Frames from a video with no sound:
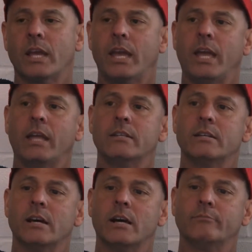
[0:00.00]
And
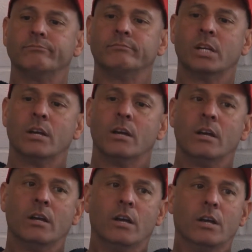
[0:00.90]

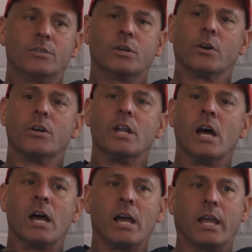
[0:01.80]
turn
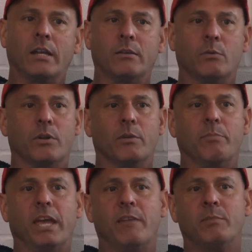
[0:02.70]
9, where the
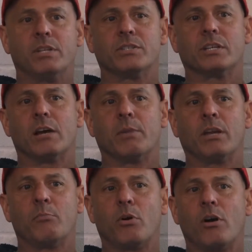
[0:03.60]
pavement is
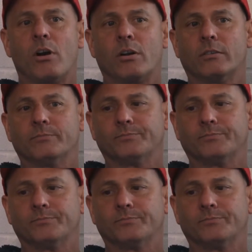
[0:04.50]
coming apart,